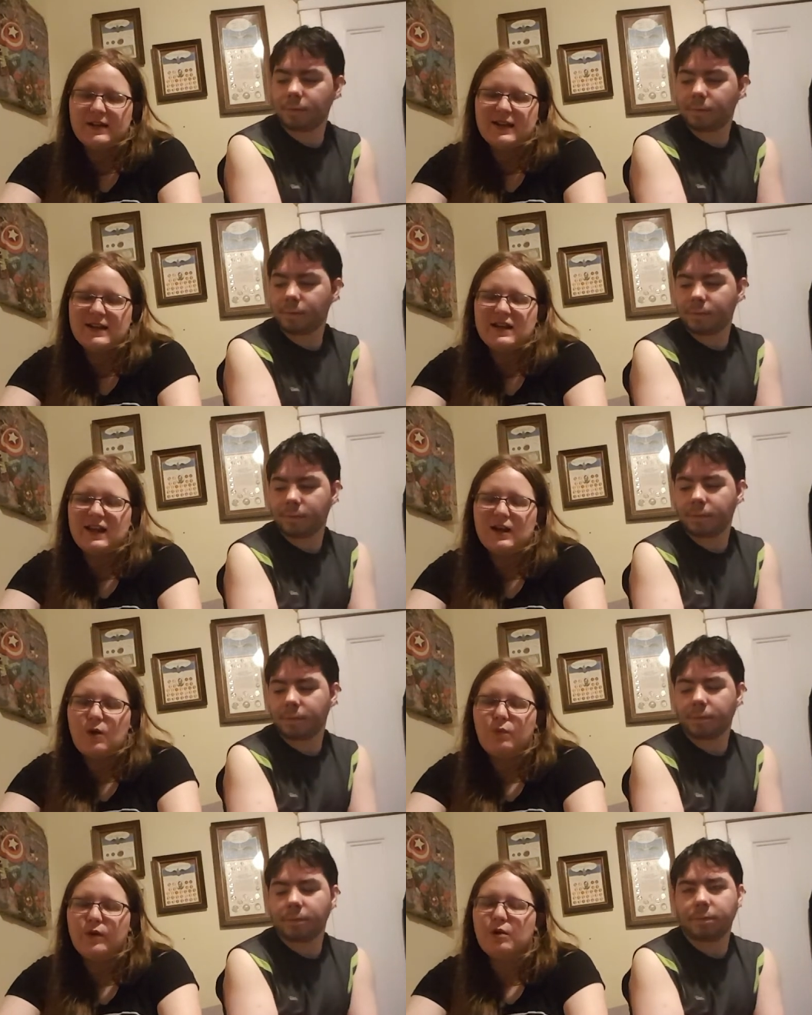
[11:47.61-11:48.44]
Speaker 1: They did like
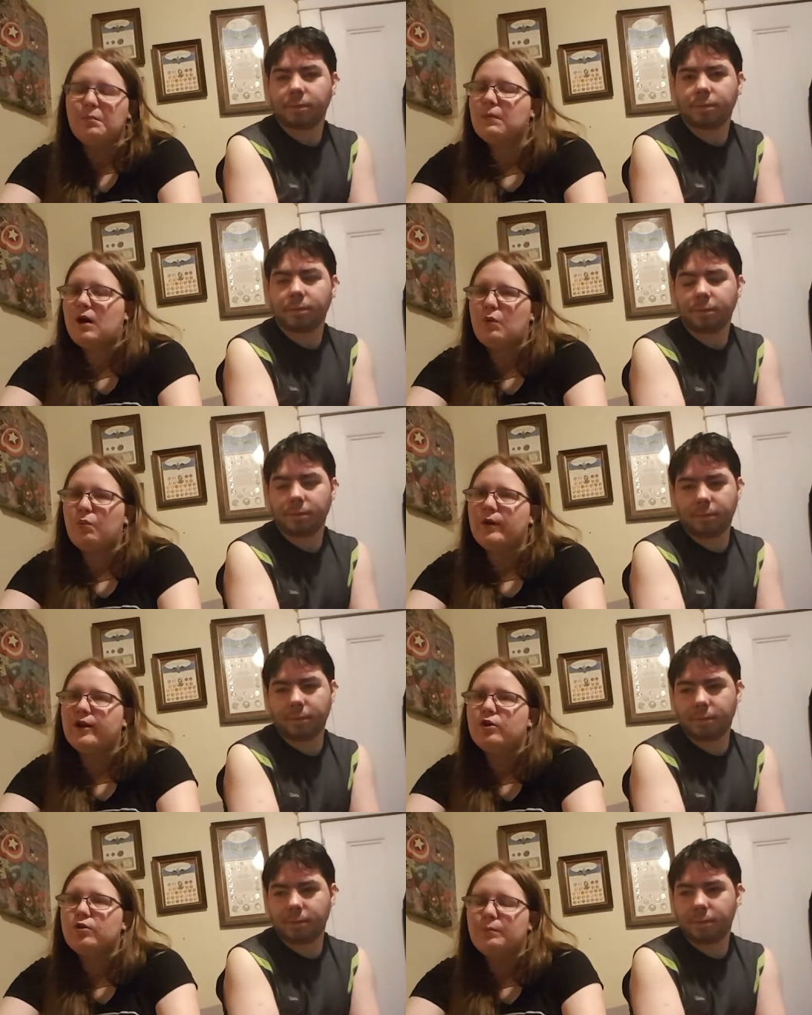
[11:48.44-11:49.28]
a wheel, a
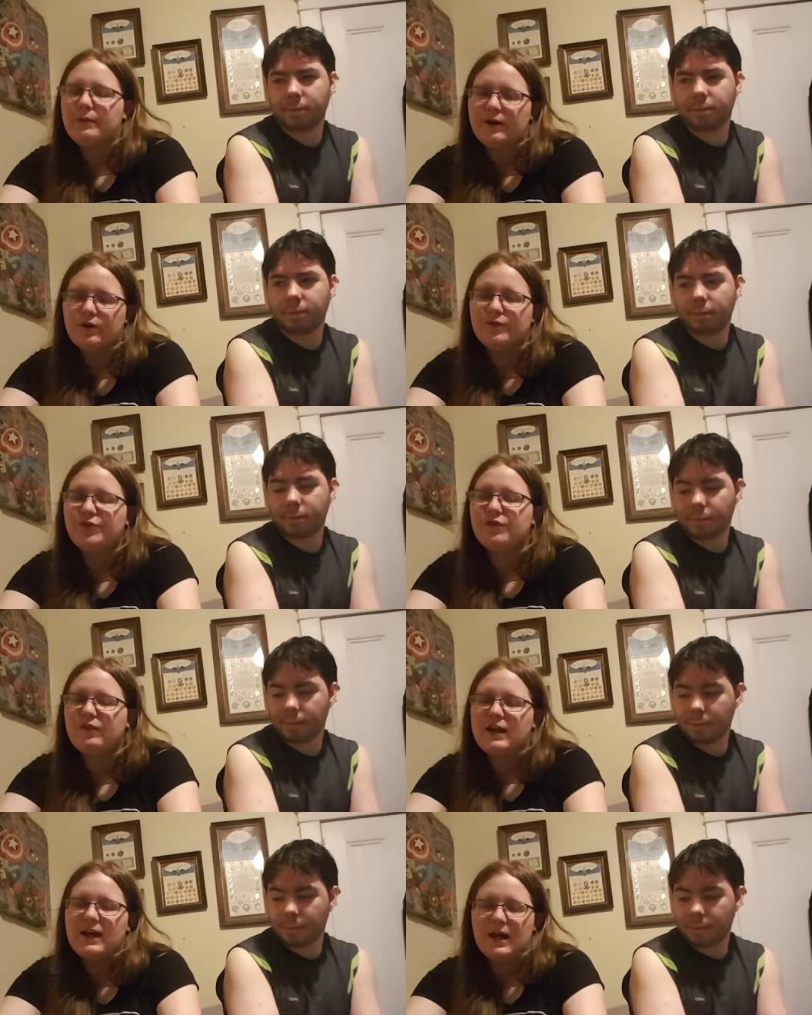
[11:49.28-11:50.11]
wheelbarrow
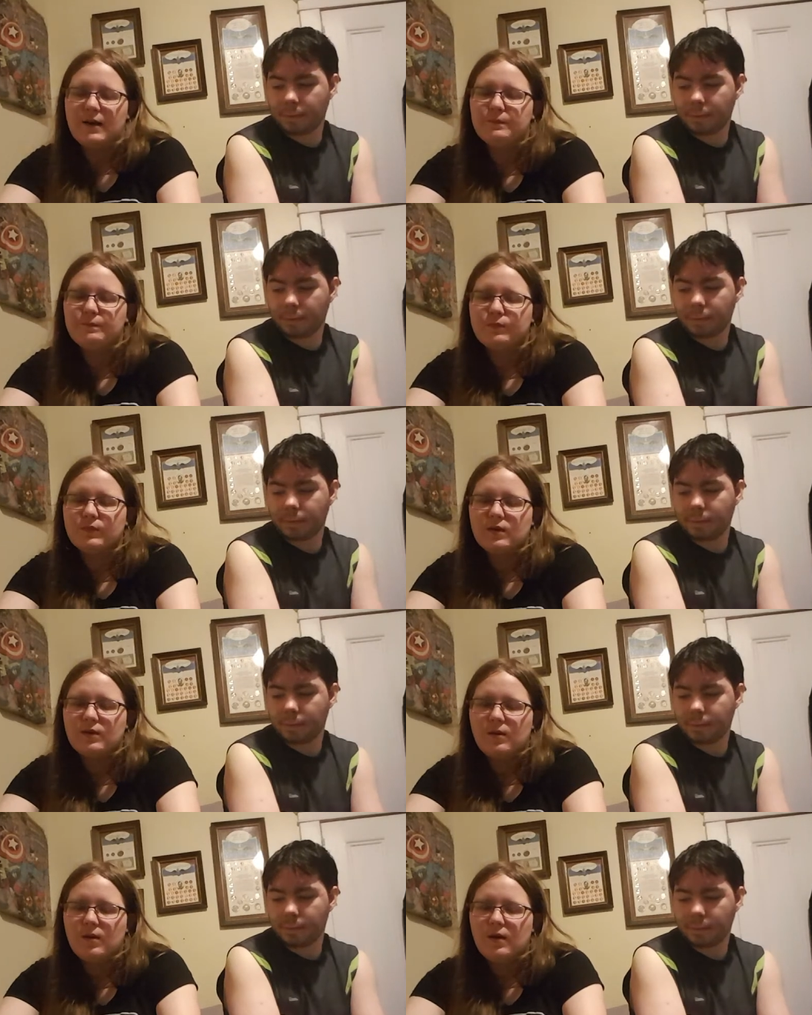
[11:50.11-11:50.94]
slam
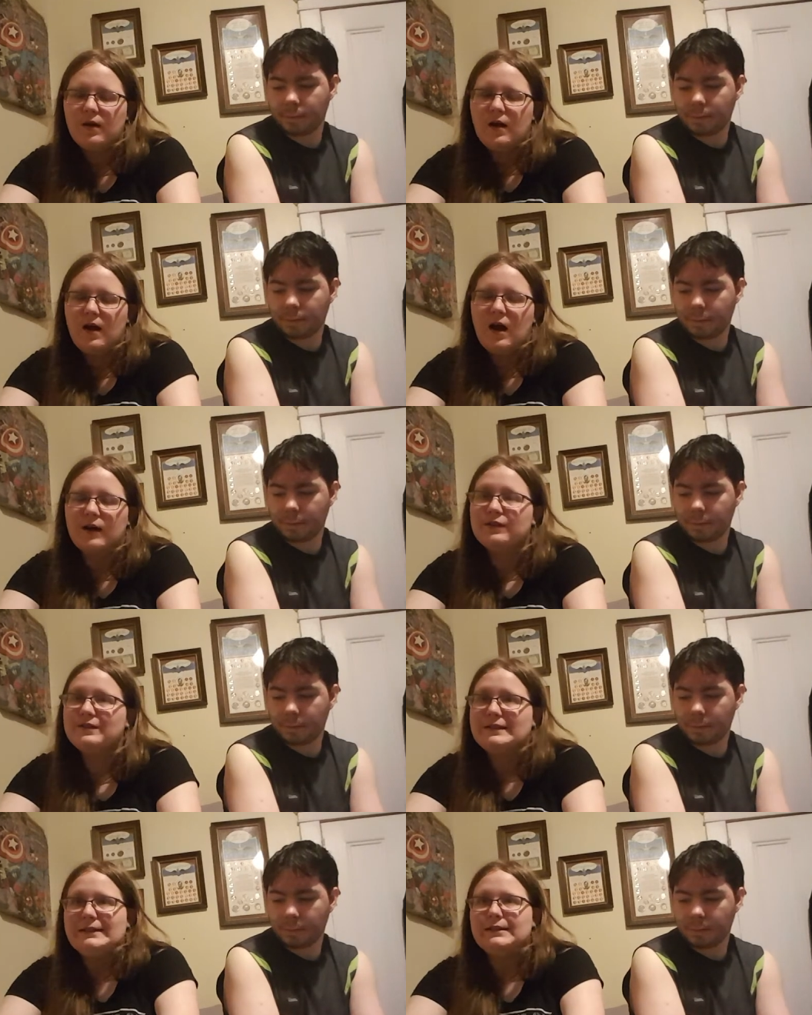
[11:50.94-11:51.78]
on
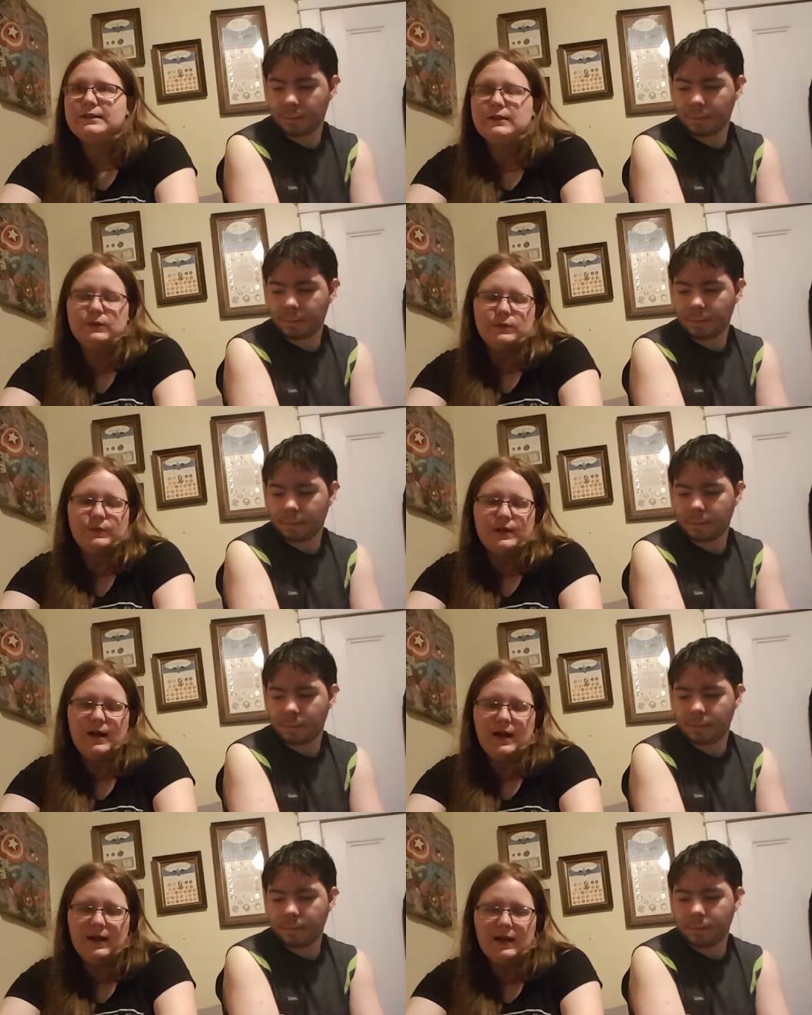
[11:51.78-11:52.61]
Kalisto,
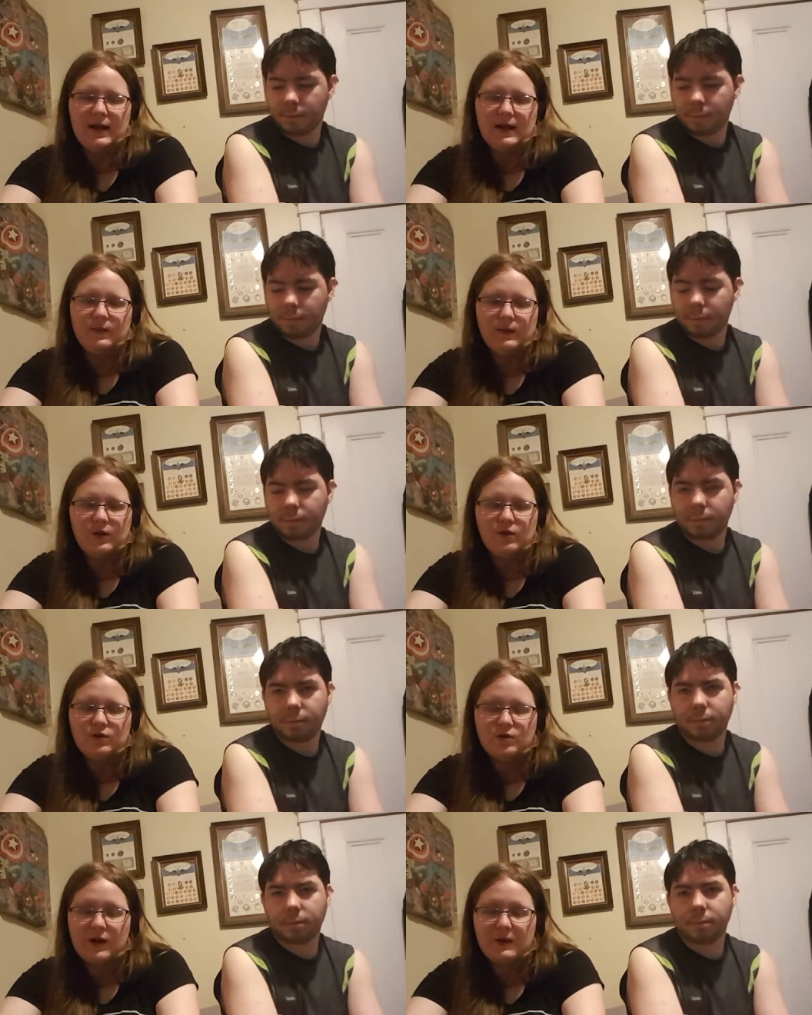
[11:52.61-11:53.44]
and they
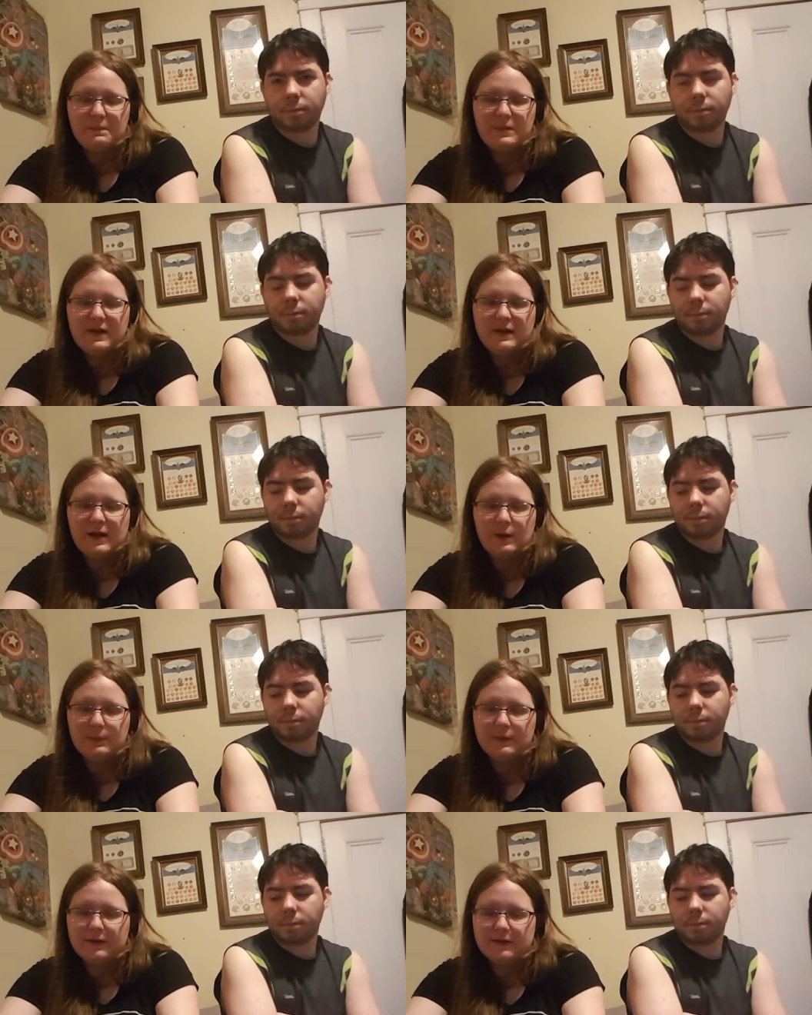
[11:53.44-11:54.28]
tried to pin there,
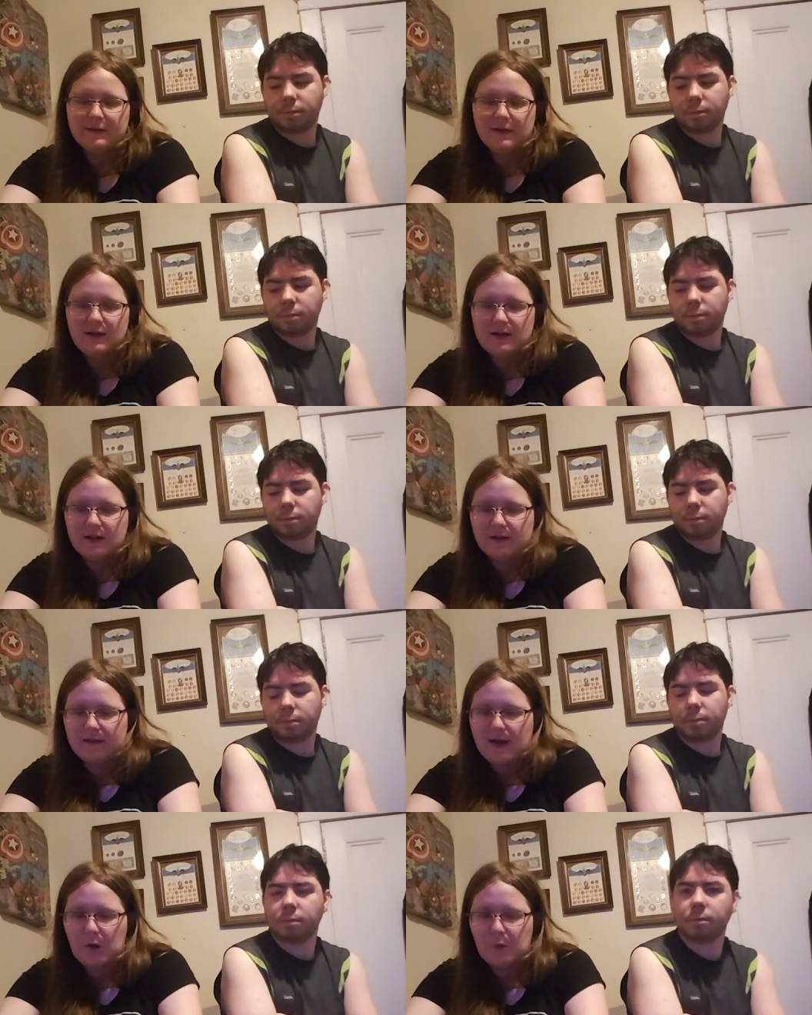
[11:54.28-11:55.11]
but he
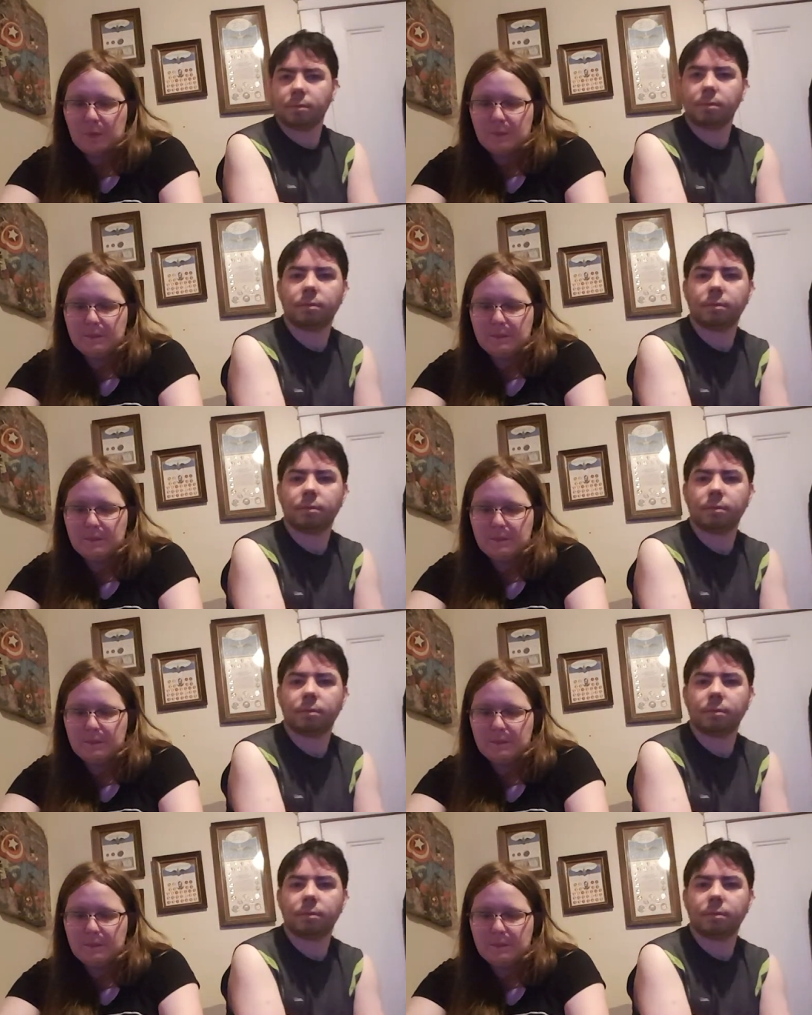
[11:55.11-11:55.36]
kicked out.